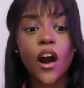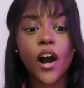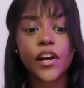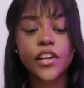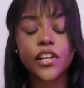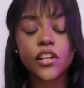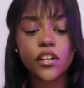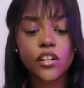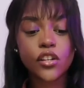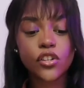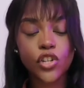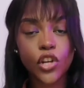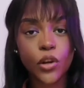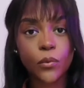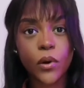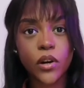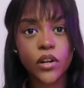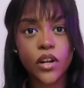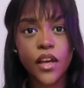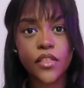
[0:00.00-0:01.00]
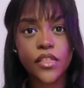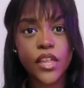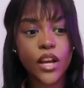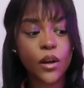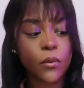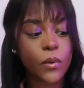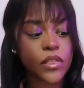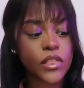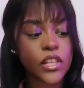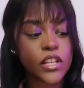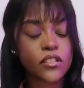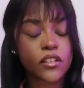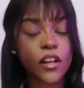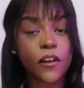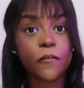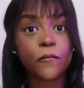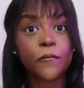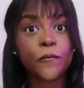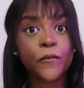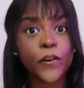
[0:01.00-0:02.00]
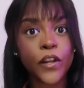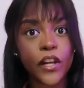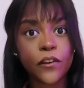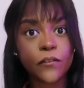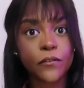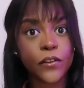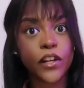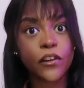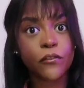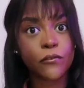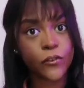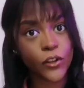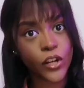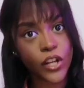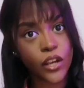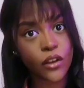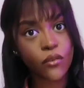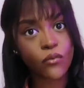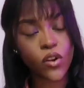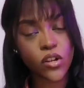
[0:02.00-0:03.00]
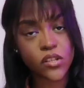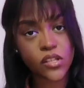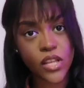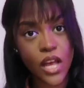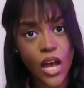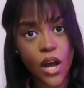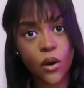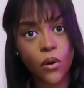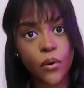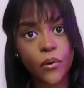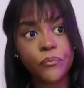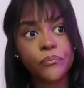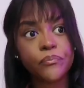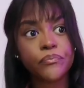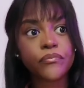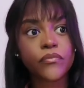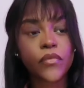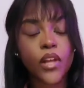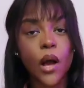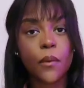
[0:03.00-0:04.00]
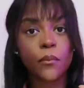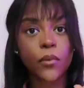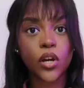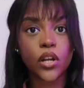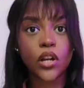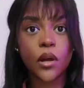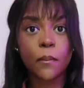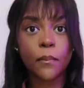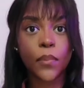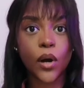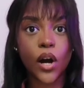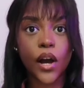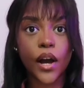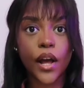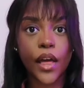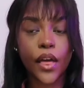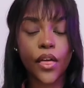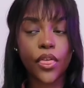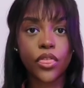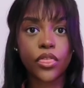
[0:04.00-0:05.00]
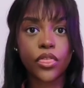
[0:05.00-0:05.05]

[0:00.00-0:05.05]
I need a new one. I think when this like fully runs out, I'm gonna buy